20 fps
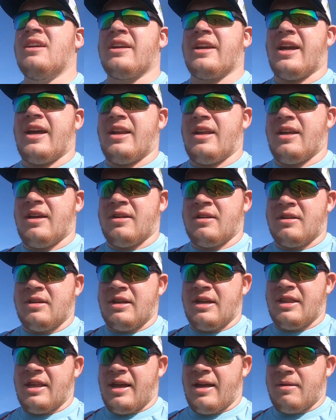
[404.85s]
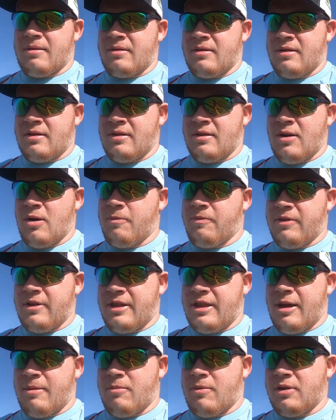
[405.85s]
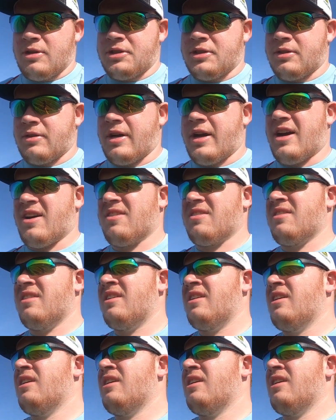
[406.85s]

kind of hopefully get that moisture out.